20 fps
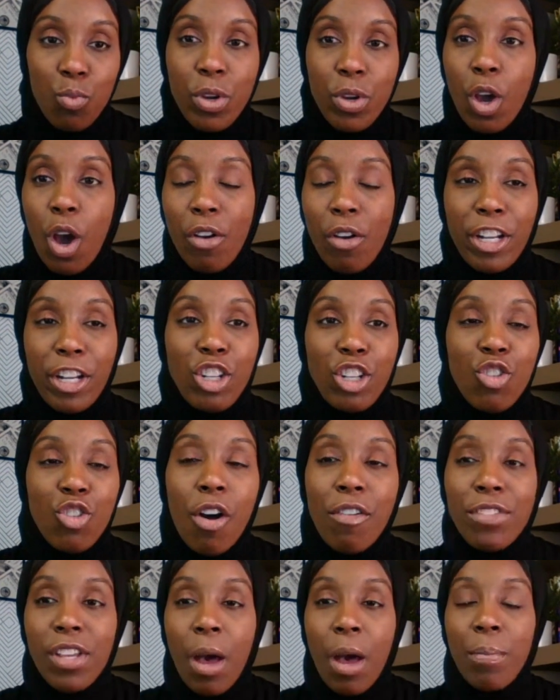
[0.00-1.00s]
We already know
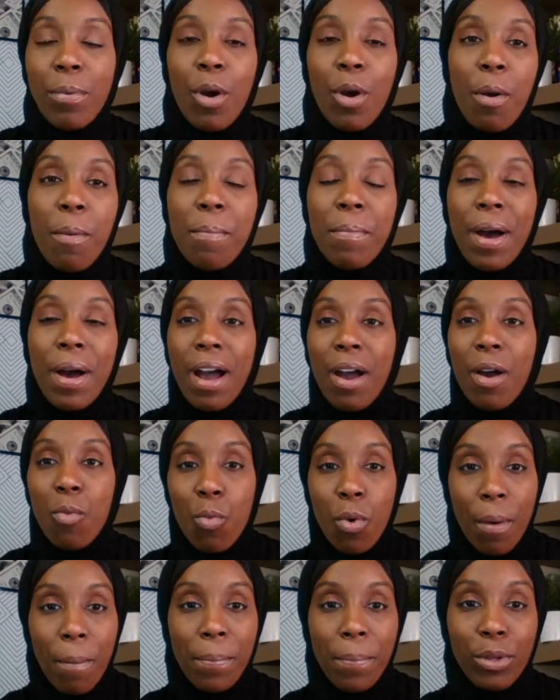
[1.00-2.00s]
off the top of our
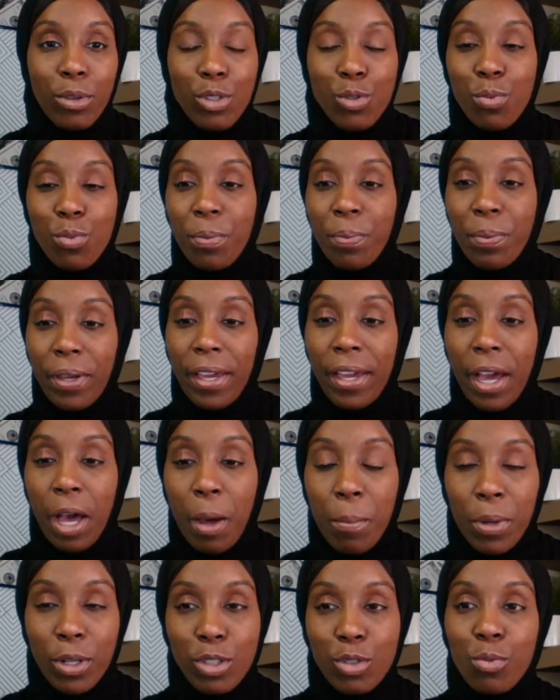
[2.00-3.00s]
mind what bills we pay, how
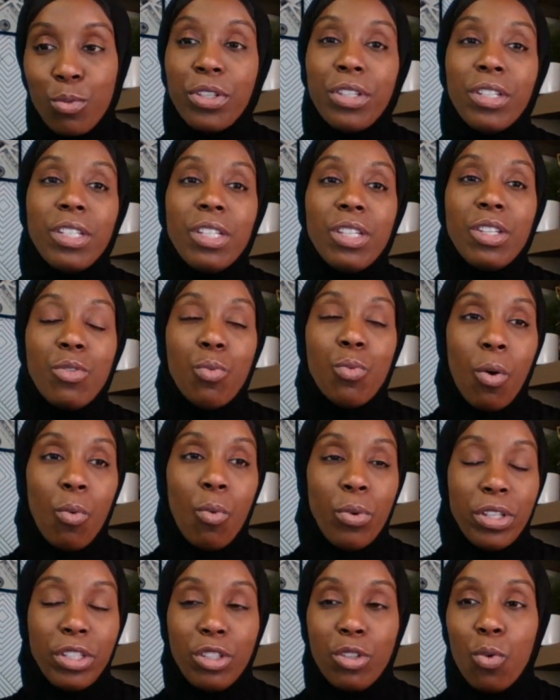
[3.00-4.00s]
much we need, what
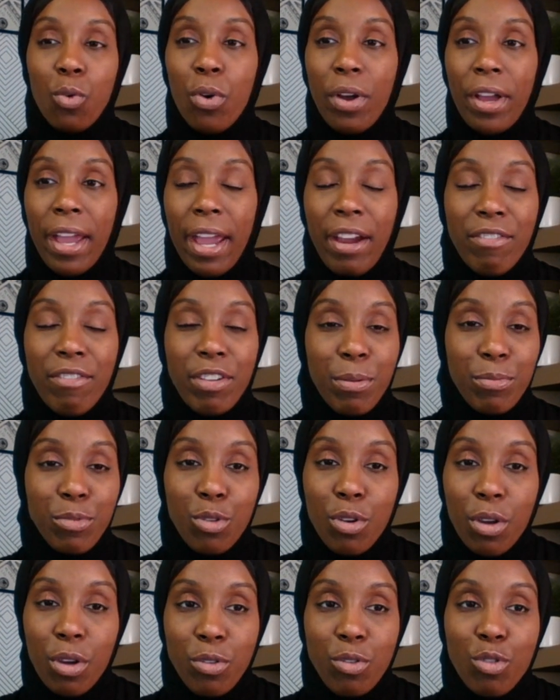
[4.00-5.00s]
we're doing.
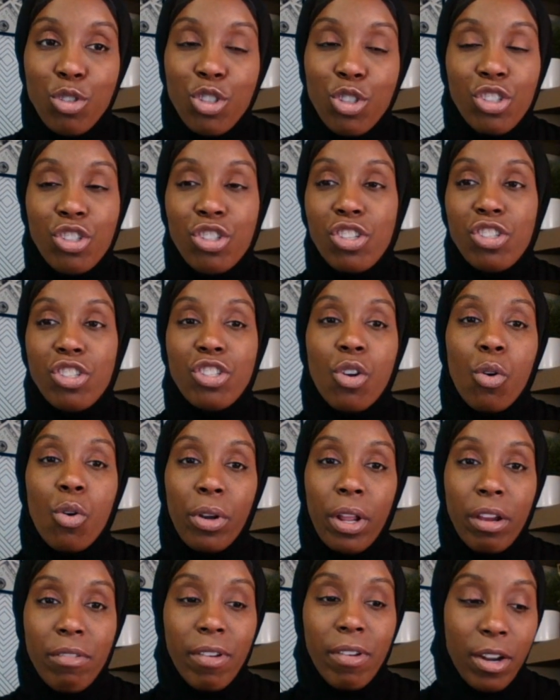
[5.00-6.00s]
You should just know
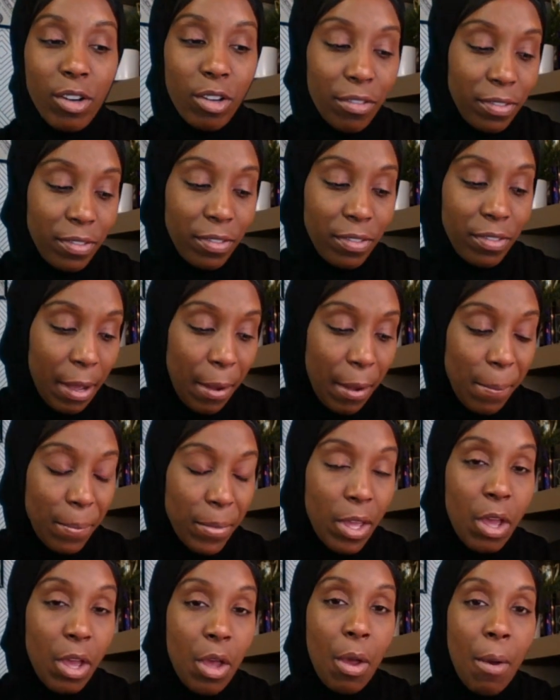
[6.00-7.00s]
that right off the
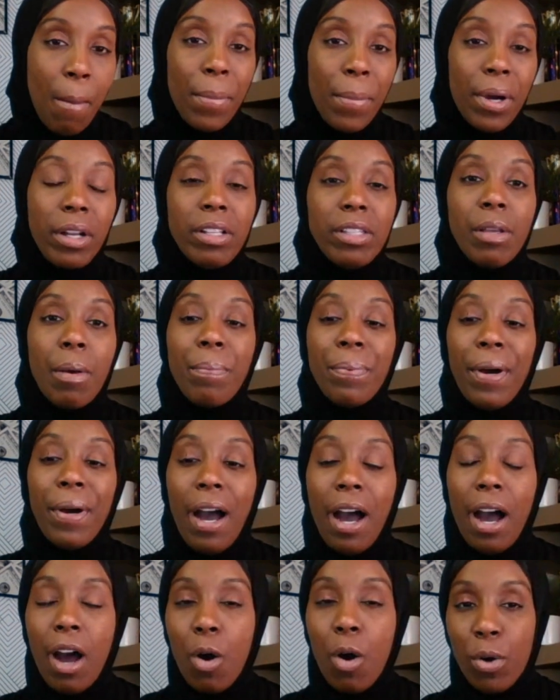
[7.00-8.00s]
top. But it's a
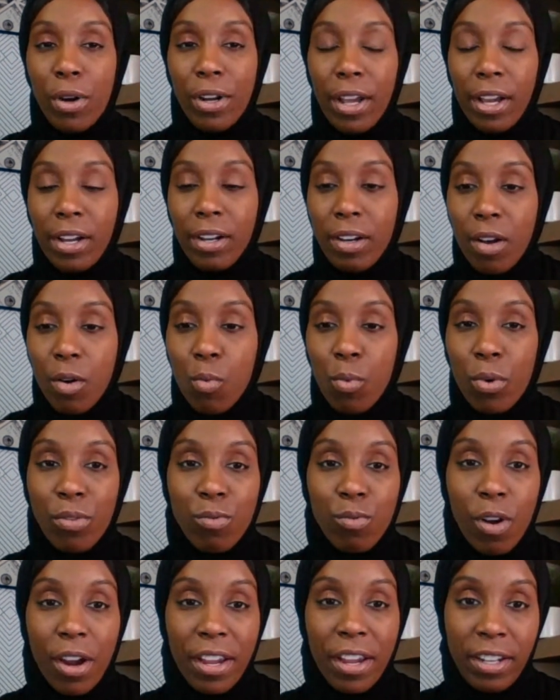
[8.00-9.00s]
power that comes with
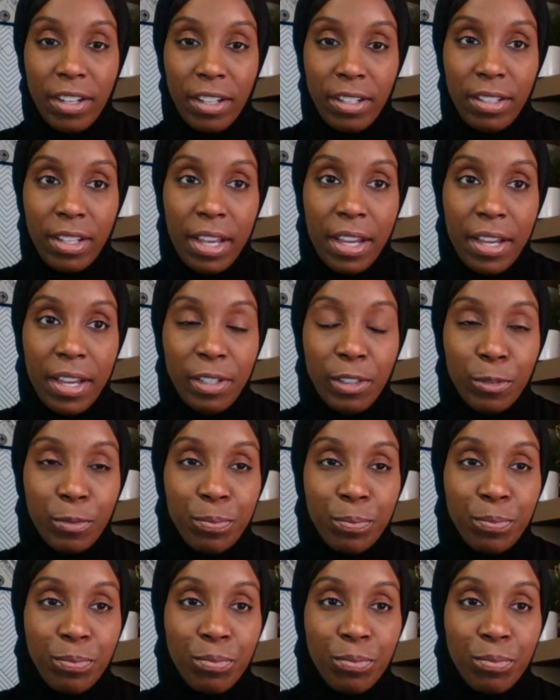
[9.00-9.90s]
writing it down.